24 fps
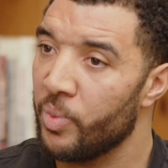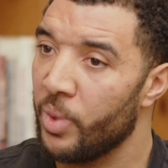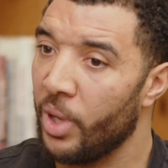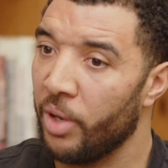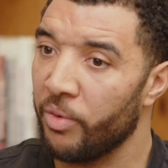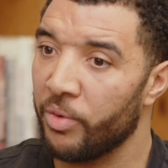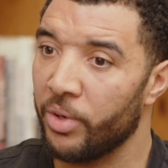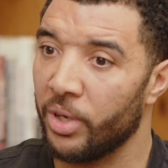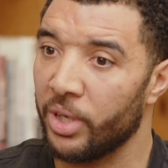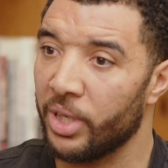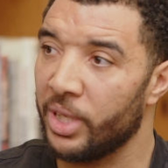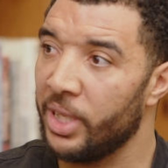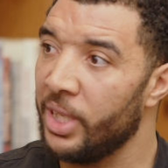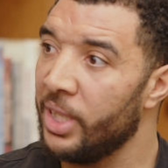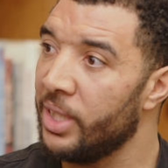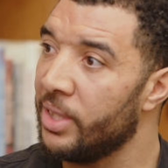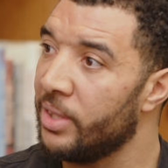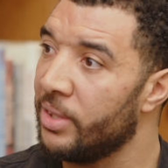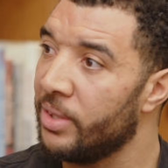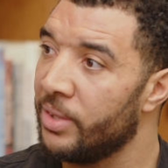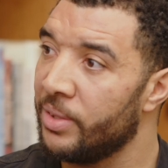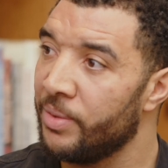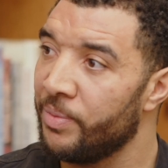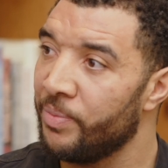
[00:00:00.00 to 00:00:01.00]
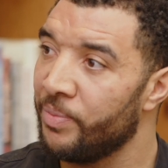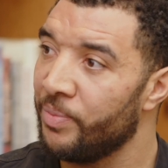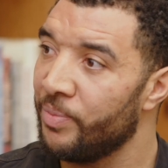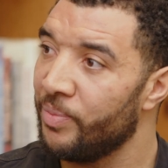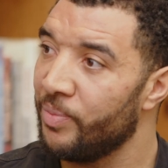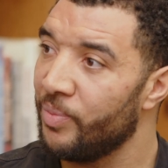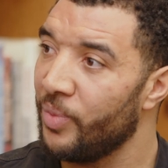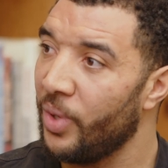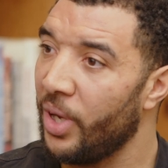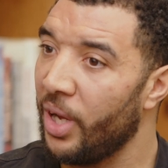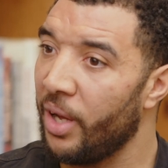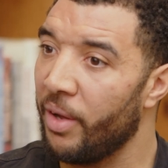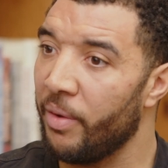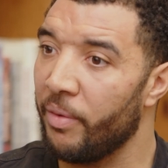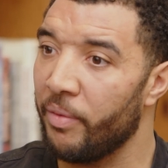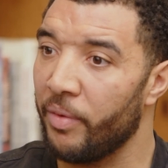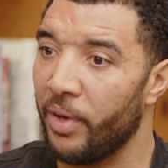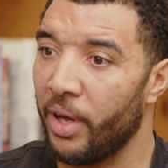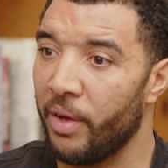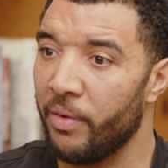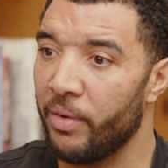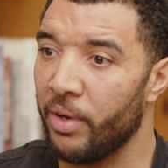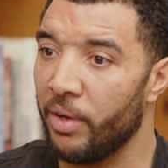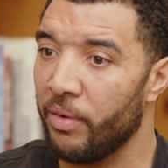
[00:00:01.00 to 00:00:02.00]
I've got kids.
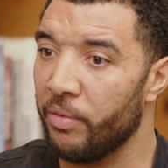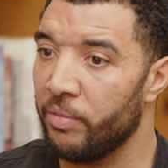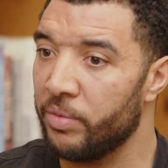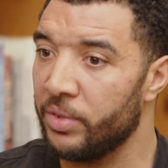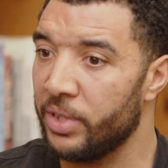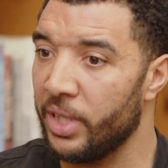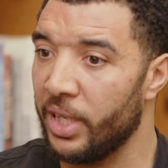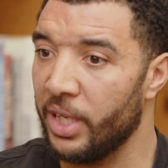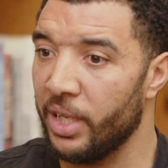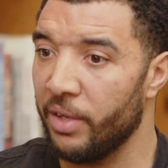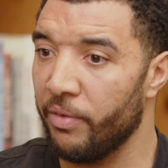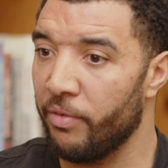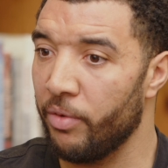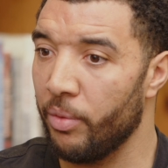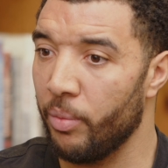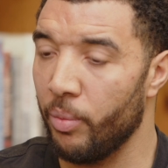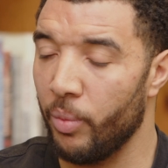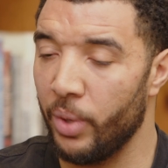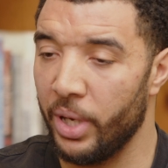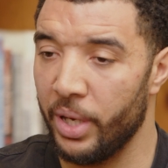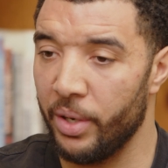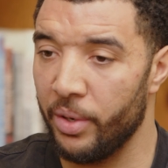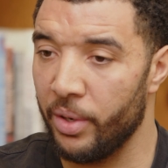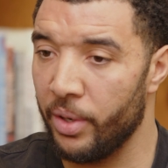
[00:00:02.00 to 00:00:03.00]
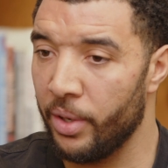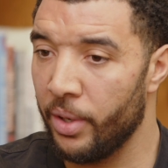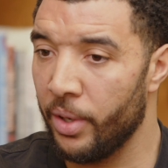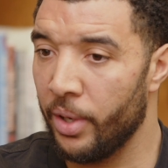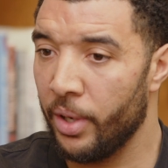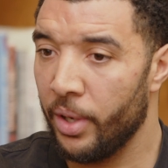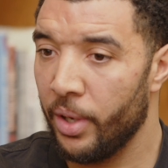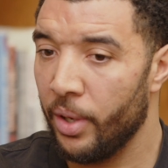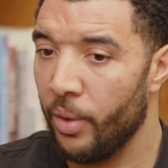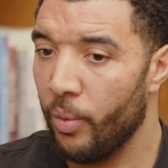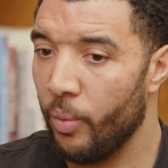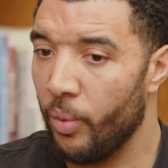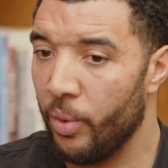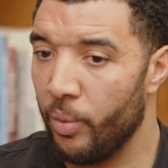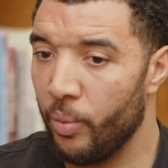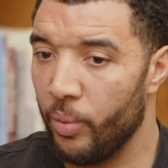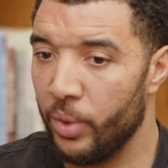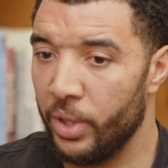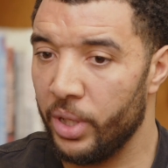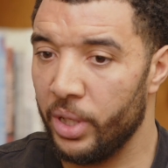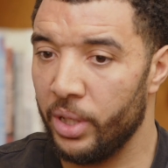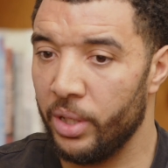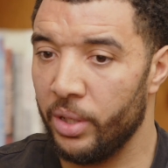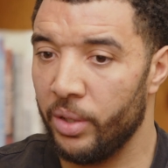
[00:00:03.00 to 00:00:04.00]
I've said it from when
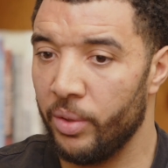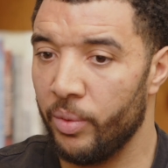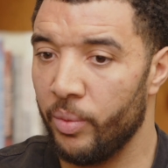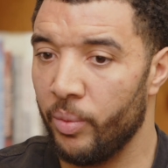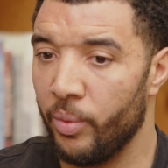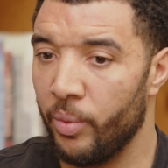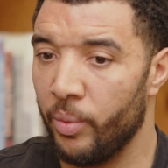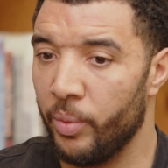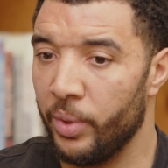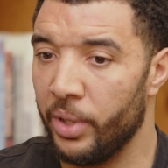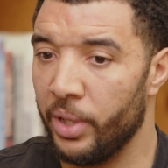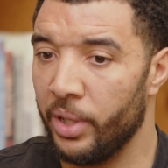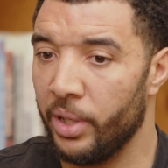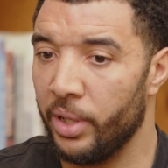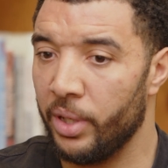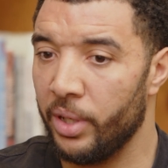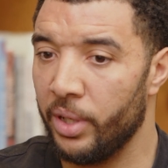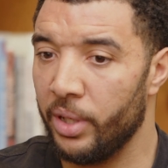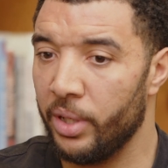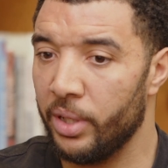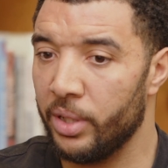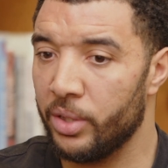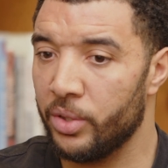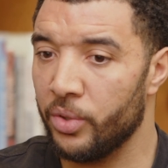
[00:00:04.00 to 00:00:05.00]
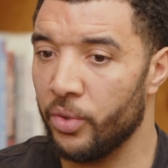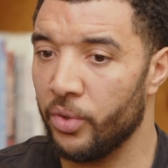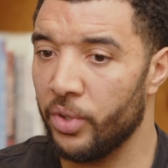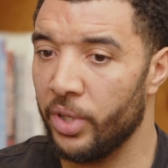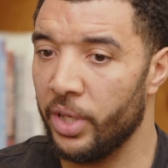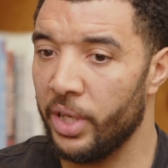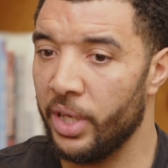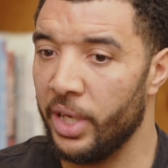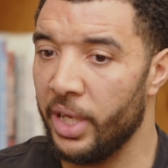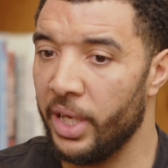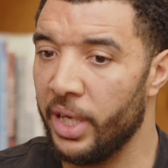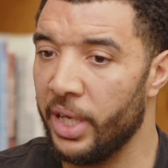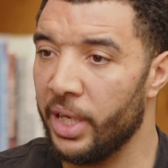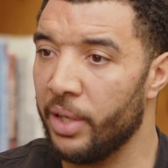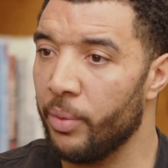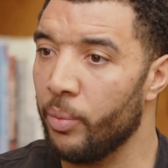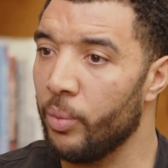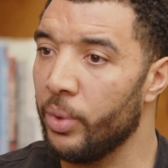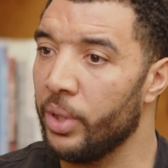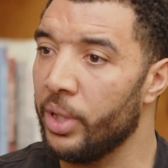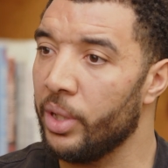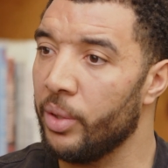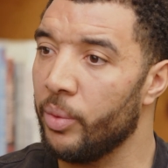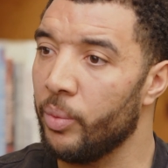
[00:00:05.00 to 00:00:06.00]
we took the knee
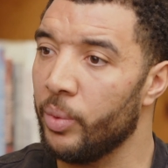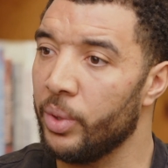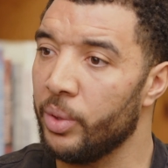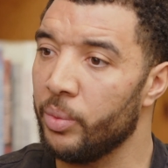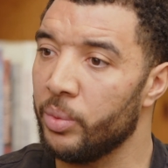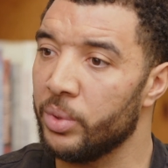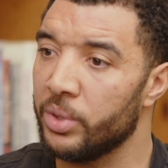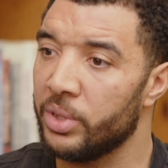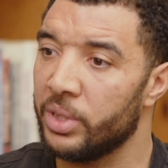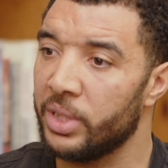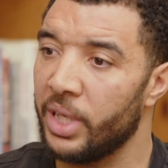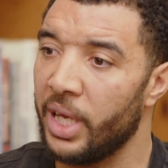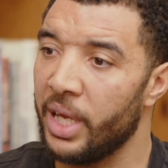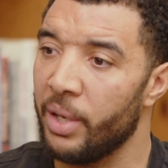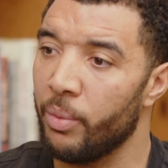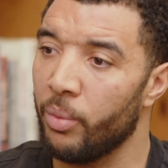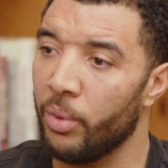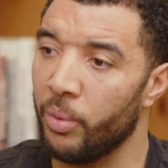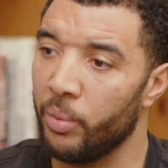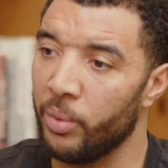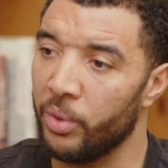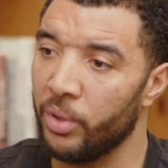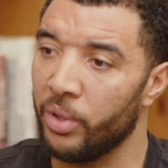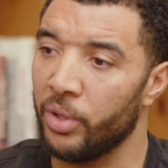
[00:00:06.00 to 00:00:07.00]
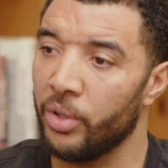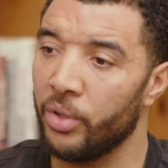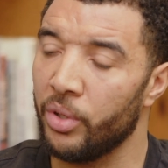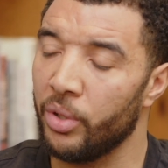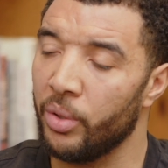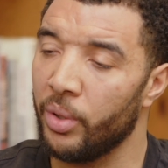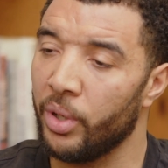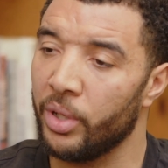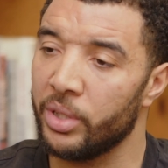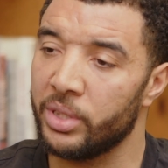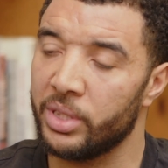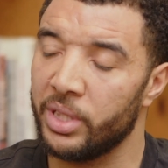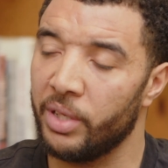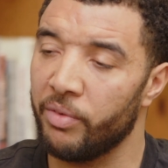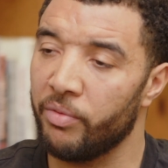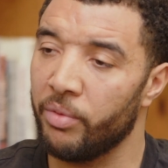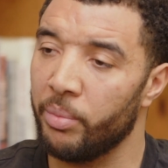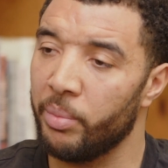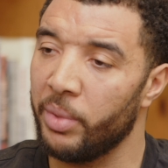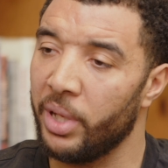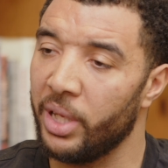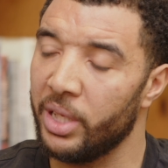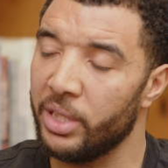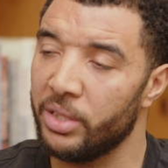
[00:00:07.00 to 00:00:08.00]
and we were saying what we were going to do. I said
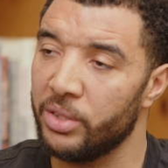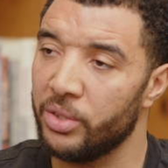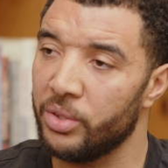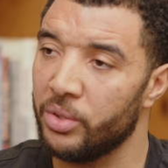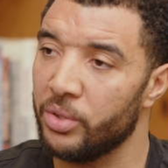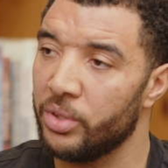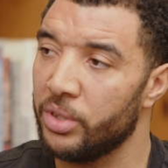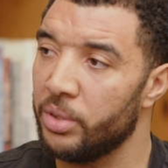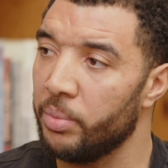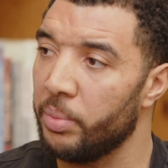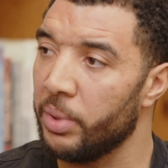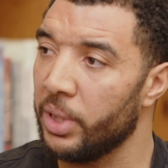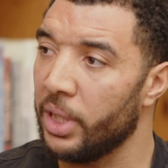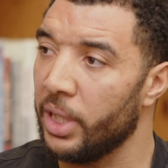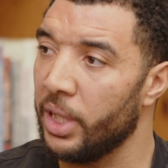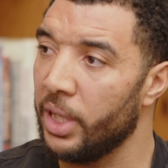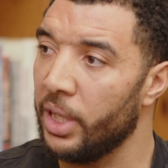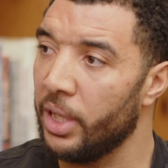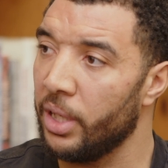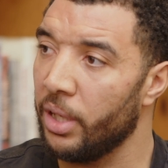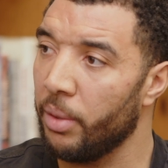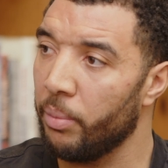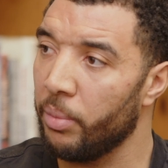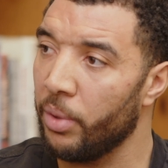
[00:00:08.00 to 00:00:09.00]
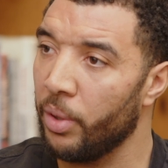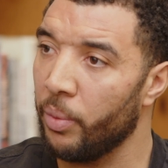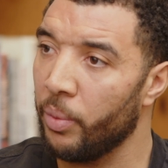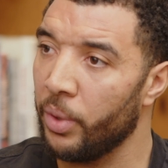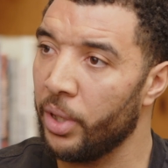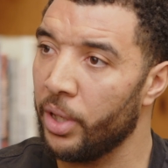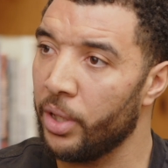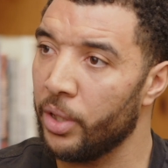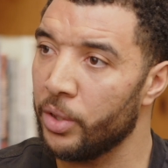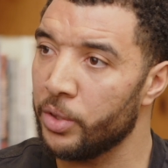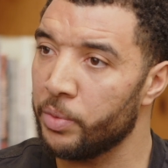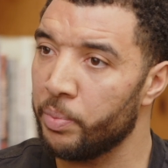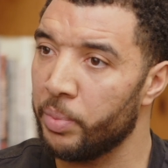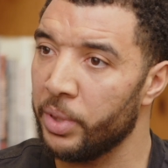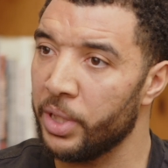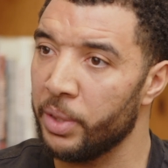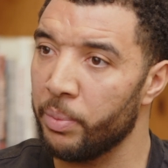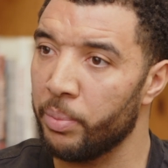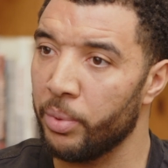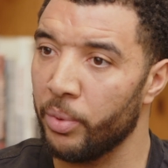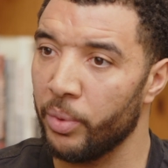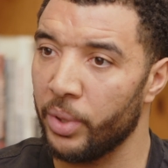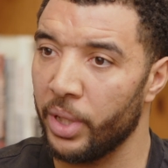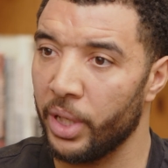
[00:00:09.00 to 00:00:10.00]
from that, this is just the beginning. I'm not one of those
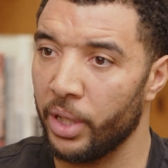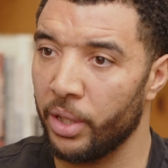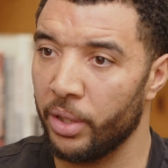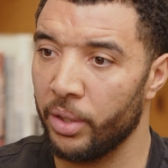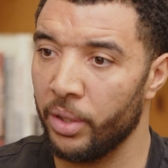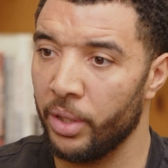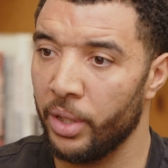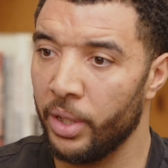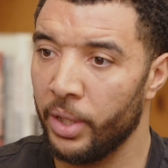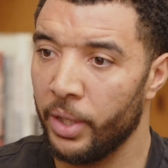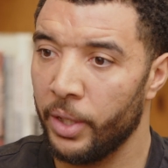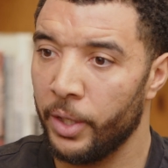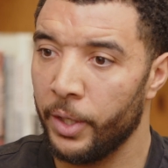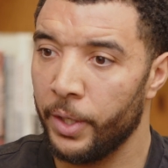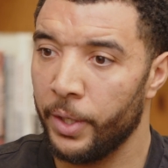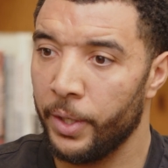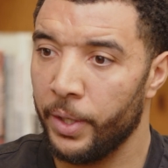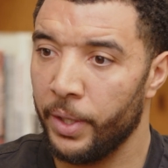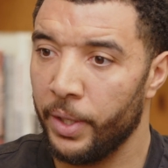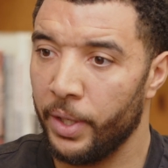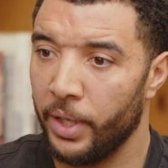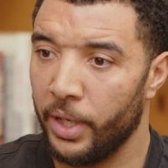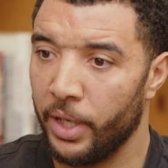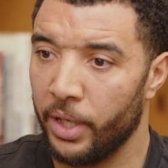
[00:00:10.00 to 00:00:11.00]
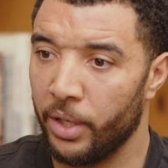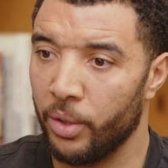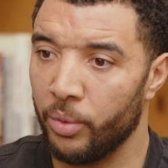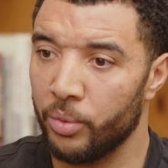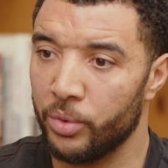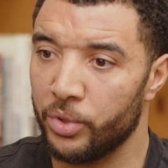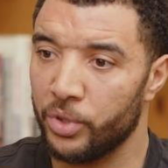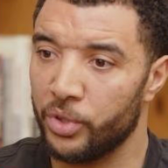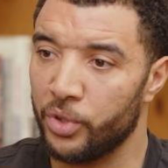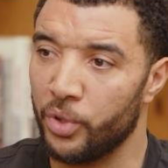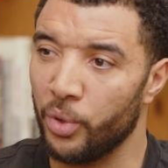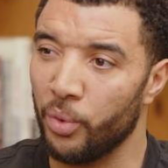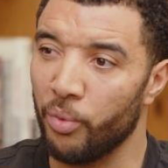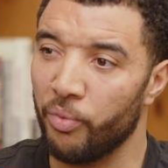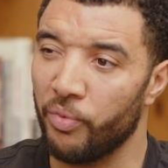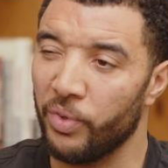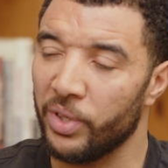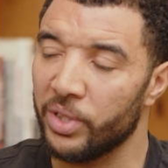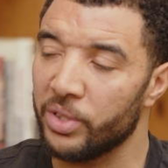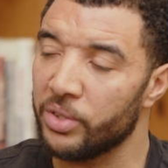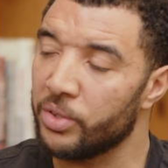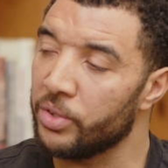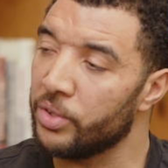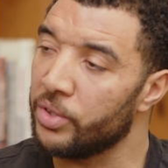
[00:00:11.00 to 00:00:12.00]
people that I don't just do
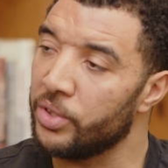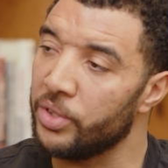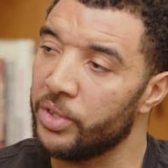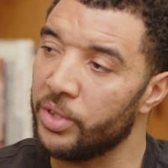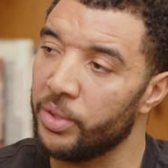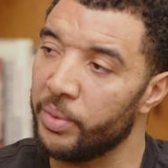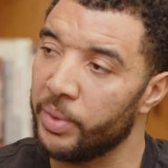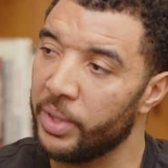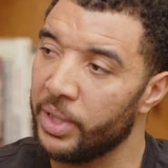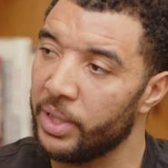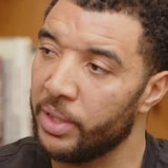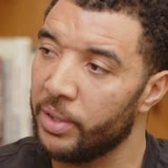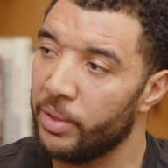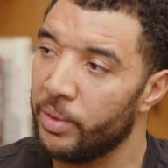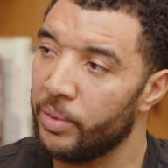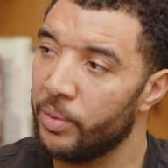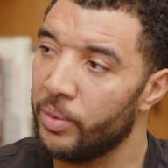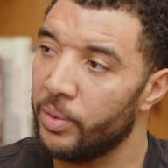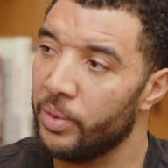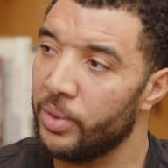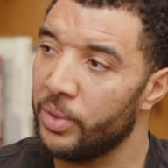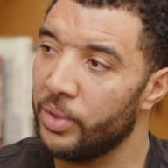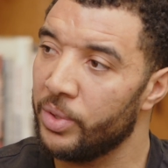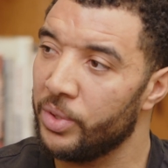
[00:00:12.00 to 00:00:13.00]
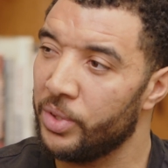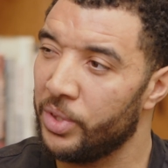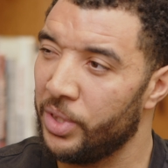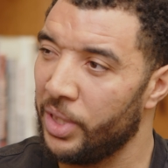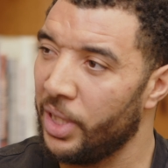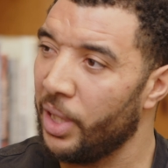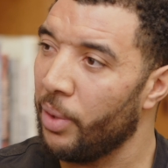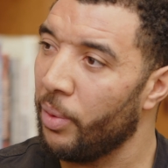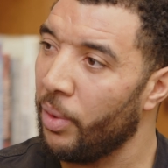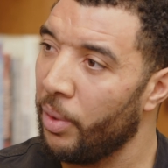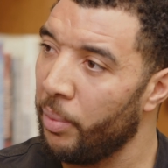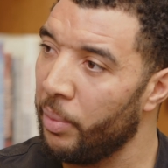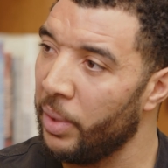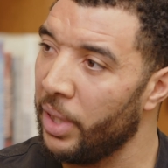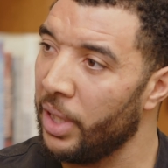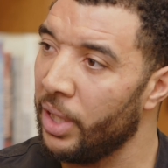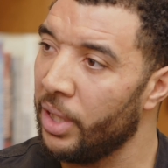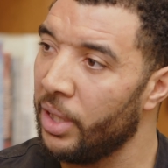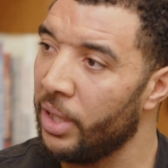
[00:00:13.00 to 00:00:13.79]
things just to do it. Do you get what I mean?